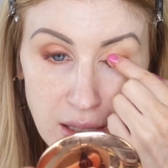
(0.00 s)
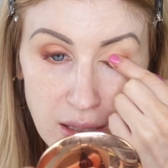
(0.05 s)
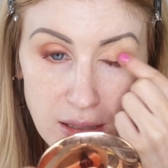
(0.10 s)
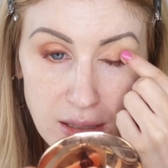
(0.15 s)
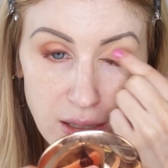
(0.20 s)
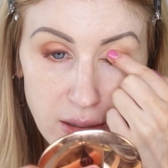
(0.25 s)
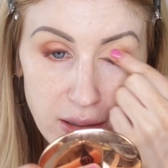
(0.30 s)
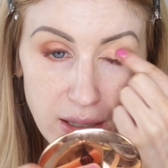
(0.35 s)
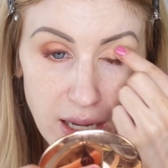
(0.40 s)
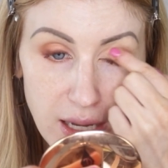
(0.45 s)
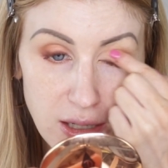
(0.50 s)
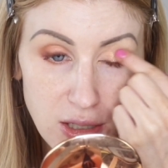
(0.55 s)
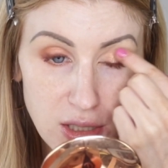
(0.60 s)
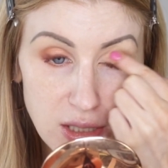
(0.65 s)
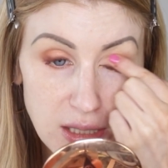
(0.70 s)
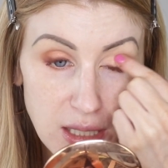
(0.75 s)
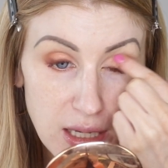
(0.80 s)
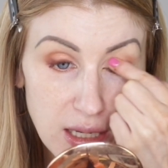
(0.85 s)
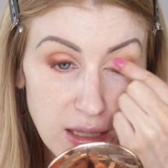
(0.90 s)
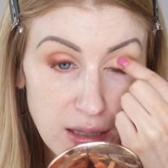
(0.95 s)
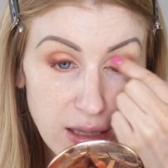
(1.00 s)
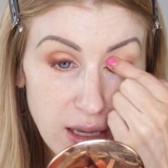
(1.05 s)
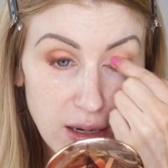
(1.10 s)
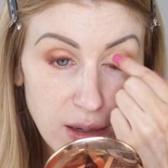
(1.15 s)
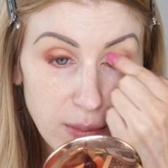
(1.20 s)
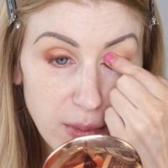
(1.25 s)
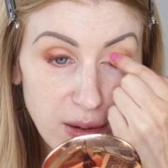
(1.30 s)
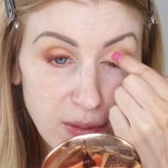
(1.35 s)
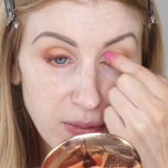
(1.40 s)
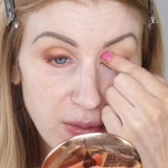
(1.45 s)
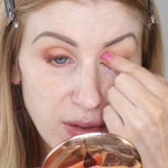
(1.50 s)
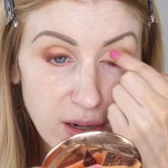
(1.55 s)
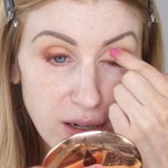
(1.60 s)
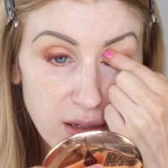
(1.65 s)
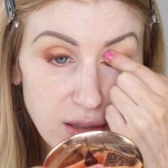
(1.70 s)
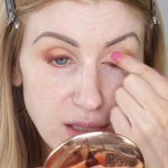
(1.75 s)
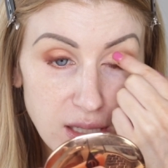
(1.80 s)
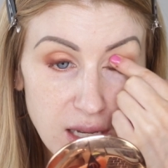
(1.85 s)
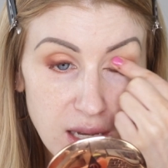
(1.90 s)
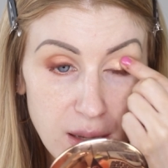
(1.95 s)
So again, just taking that on my
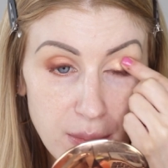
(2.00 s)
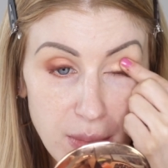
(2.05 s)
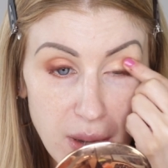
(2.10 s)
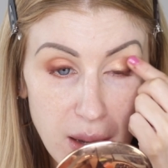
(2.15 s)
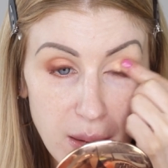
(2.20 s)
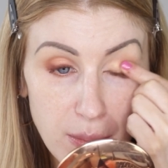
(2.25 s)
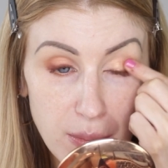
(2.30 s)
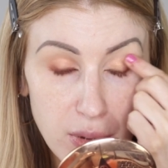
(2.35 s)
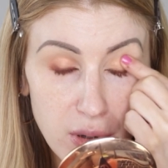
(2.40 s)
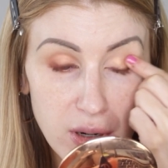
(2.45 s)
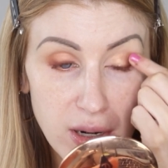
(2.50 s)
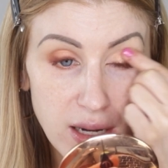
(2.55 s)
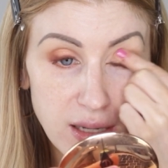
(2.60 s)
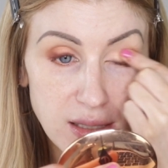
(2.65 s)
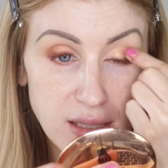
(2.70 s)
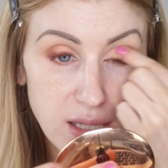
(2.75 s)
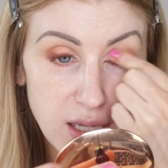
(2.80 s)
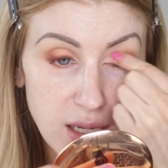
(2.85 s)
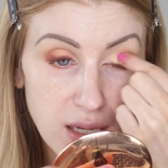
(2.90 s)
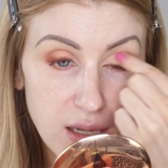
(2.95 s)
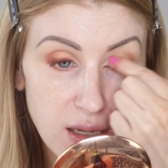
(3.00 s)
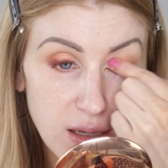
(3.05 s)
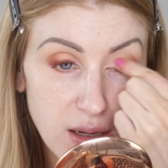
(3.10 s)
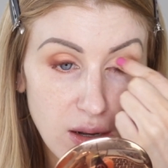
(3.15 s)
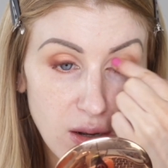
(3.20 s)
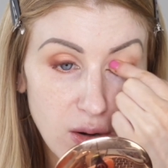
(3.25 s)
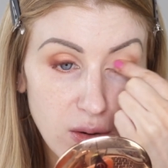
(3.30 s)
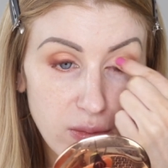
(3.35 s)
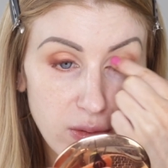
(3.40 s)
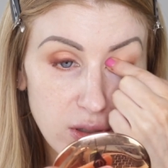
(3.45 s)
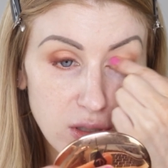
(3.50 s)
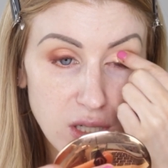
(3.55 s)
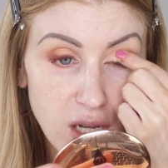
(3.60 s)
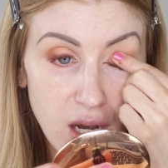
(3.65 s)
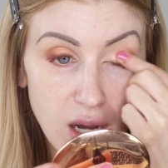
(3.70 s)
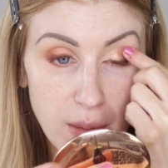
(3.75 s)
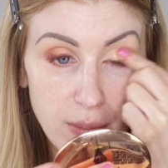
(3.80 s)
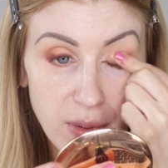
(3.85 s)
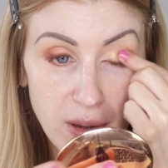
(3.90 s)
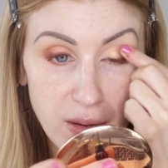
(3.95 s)
fingertip and pressing over
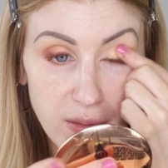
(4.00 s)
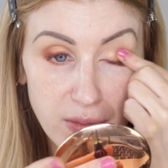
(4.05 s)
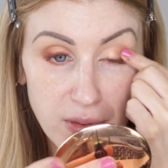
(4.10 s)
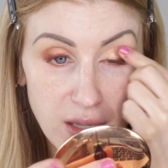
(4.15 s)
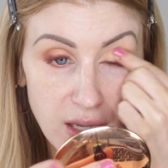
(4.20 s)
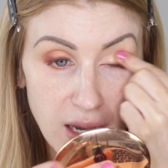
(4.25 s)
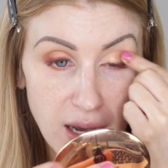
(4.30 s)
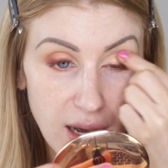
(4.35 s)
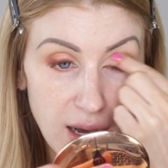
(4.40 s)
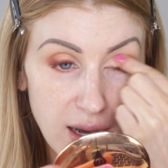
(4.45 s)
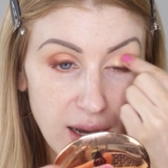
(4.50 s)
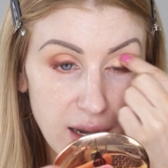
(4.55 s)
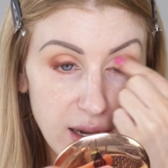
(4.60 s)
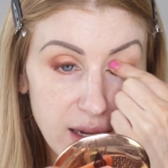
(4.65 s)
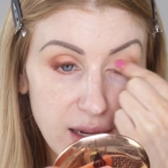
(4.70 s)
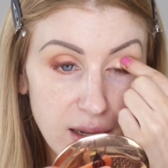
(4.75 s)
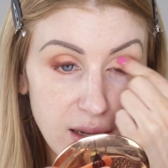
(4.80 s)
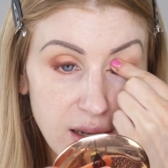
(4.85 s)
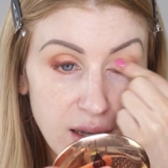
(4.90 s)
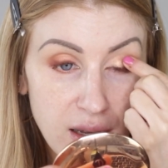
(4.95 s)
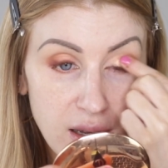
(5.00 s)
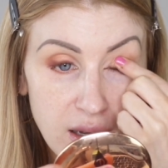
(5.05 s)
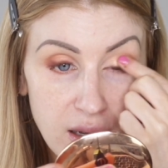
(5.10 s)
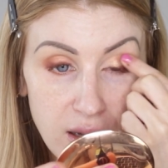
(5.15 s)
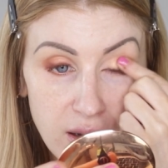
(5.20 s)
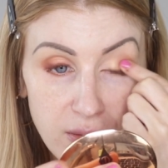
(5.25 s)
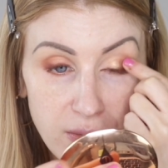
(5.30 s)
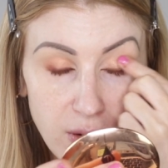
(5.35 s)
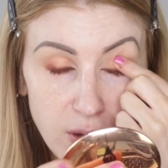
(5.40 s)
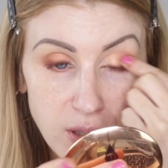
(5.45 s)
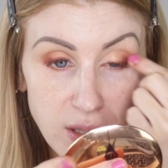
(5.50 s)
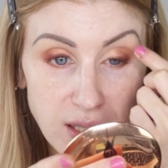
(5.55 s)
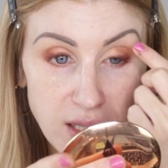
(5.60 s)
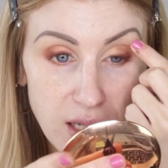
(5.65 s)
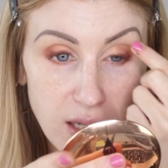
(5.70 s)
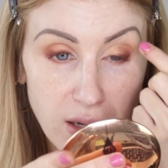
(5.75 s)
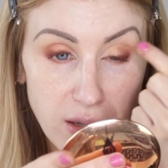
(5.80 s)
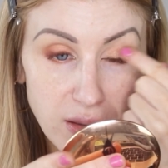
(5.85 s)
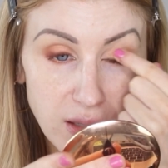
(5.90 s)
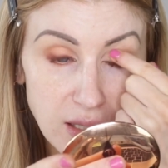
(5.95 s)
top of the eye,
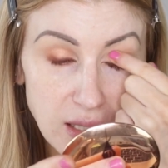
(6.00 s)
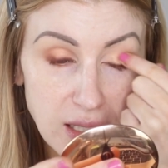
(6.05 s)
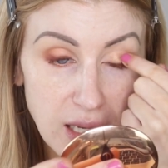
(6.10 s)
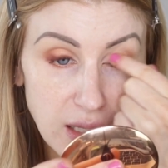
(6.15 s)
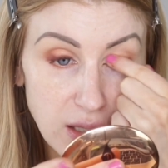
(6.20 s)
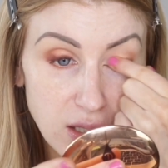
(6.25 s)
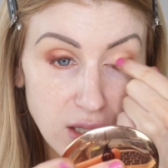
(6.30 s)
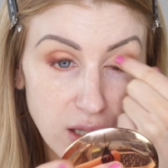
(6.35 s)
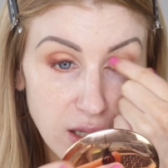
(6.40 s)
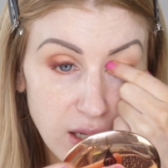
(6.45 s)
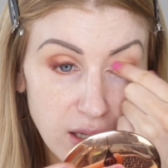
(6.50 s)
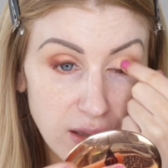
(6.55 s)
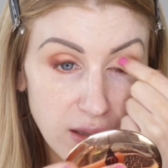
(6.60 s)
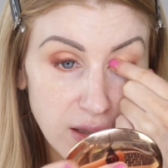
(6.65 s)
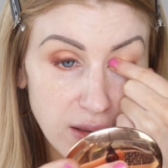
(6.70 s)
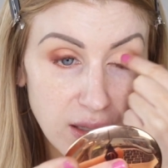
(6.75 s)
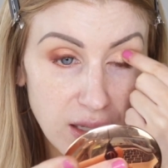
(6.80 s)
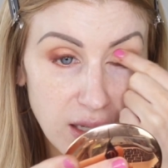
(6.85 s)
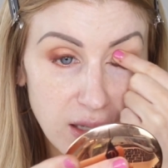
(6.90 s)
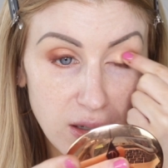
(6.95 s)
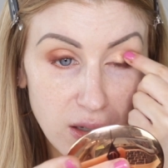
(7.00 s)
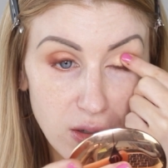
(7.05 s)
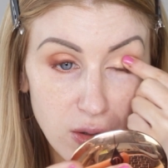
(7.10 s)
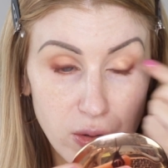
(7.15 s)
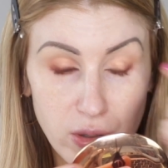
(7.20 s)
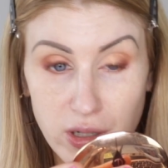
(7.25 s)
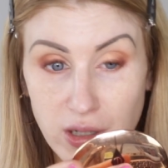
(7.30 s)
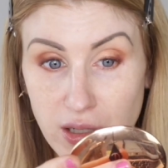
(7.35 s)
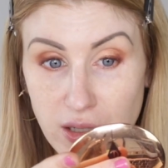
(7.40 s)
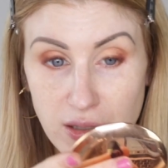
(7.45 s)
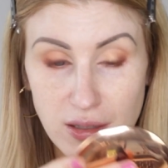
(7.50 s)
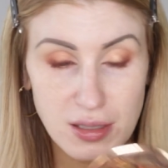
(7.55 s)
focusing on the center and then the inner corner.